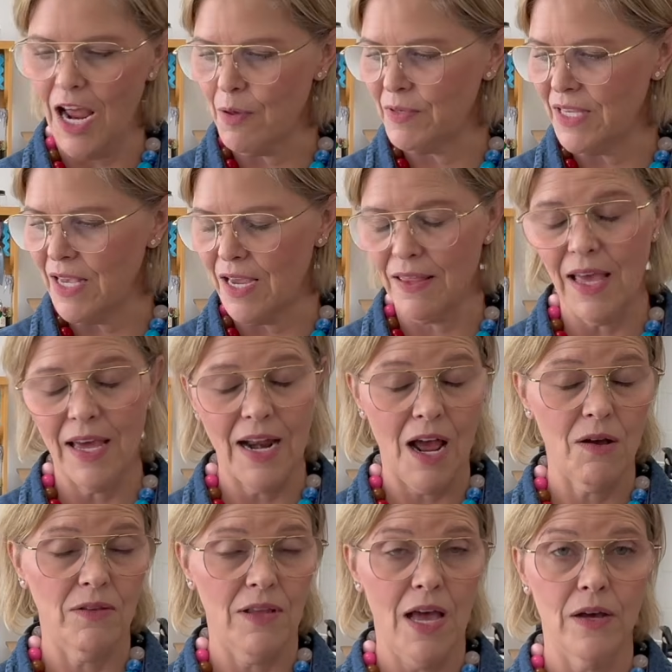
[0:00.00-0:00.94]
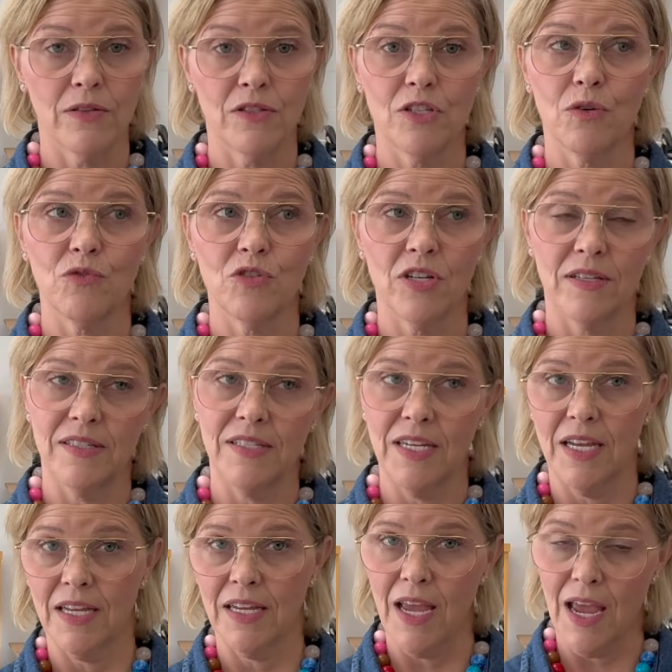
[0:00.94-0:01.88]
I'm saying that out loud, so just
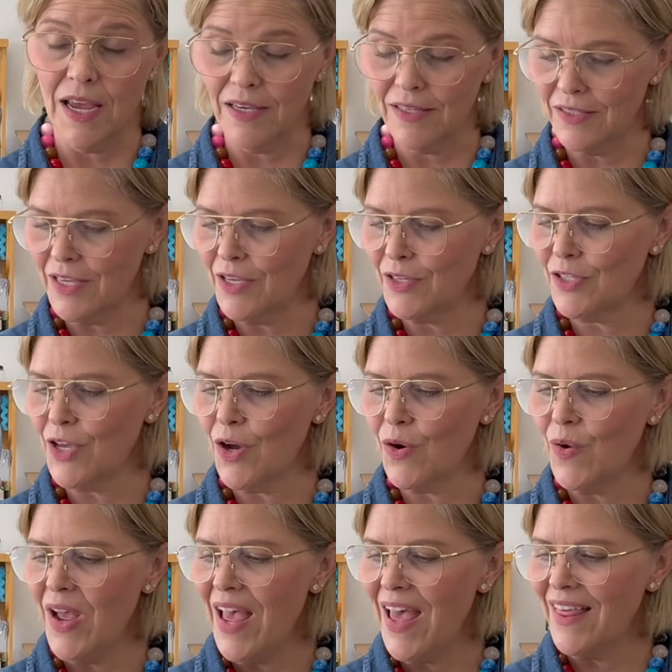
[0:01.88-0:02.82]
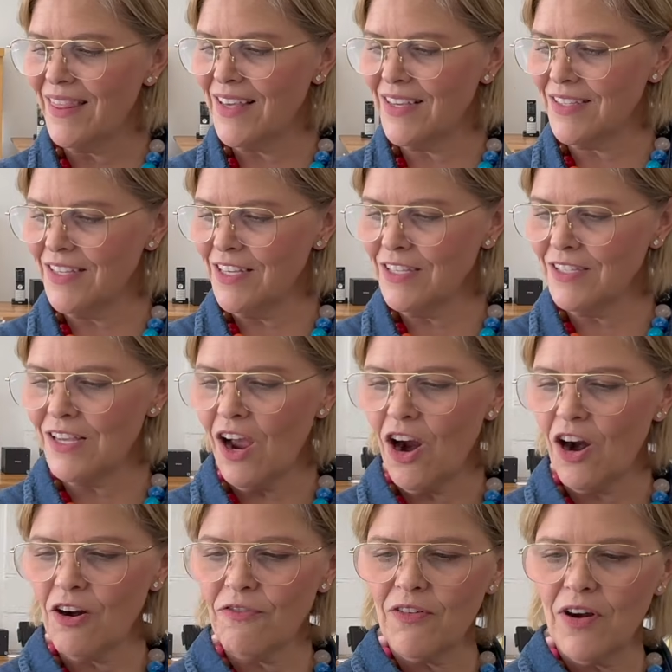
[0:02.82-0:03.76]
in case. So this is
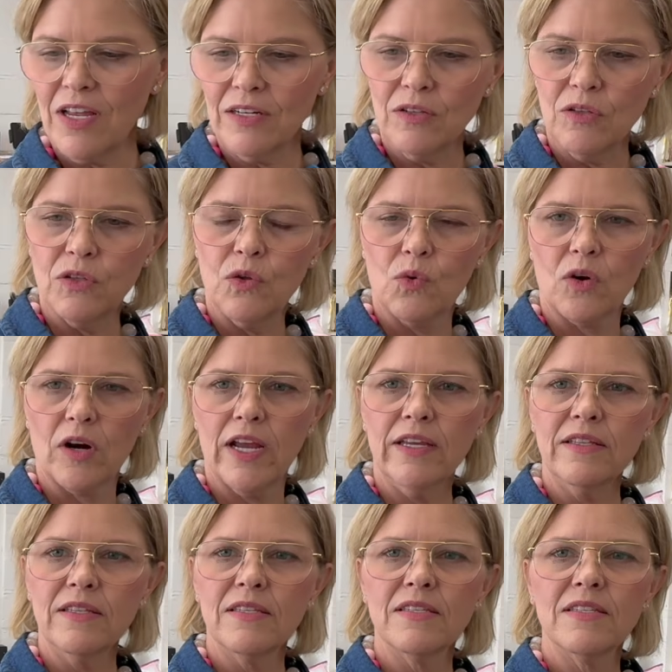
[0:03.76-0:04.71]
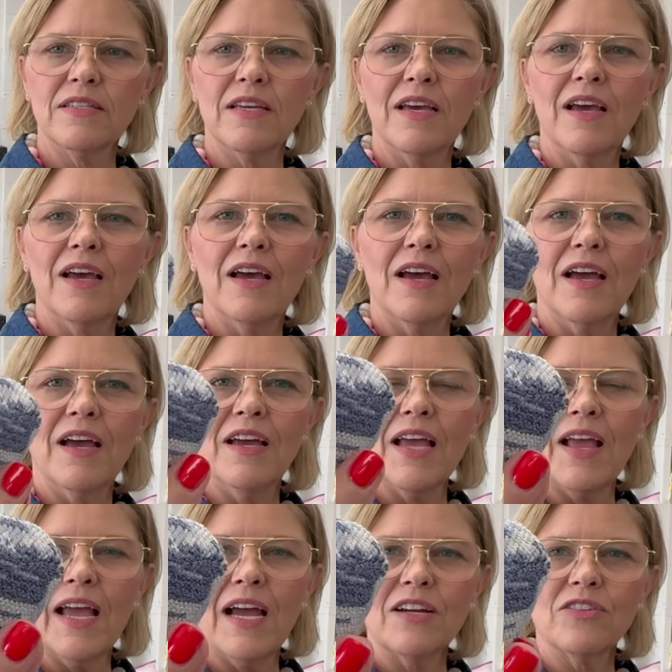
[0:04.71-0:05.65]
our friend Lawrence.
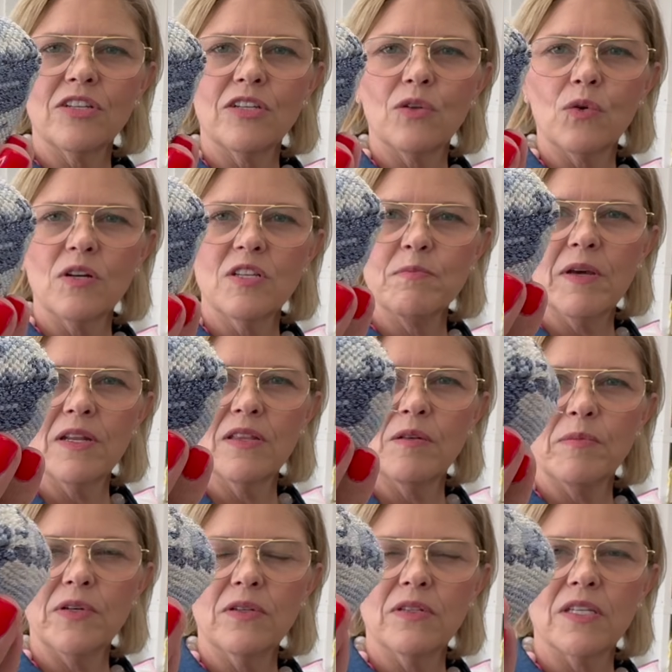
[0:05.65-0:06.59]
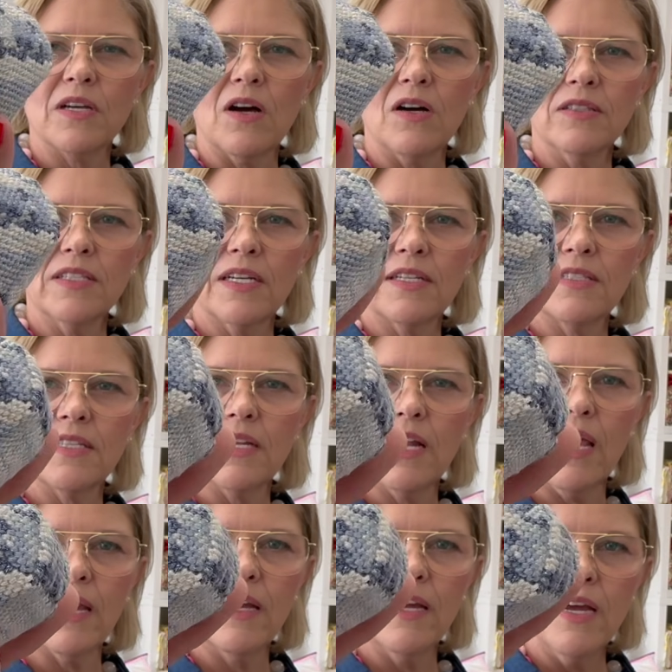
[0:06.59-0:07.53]
Actually, Lauren's been in the building all day
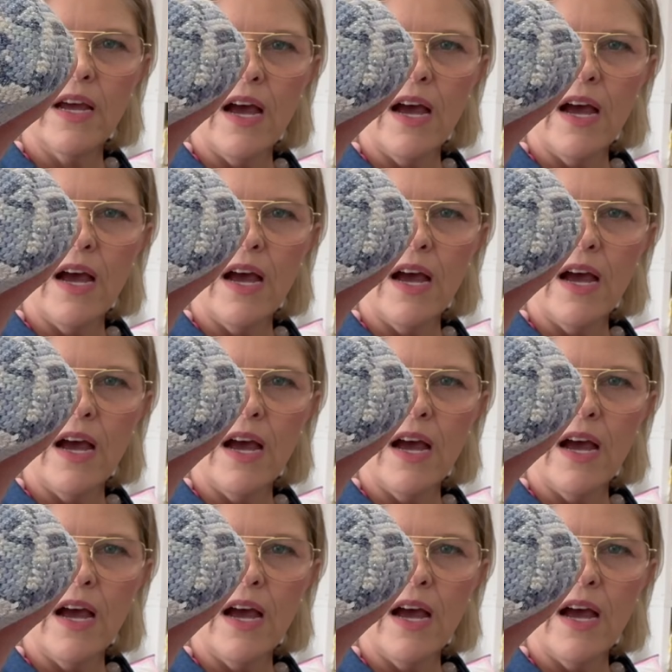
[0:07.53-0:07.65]
today.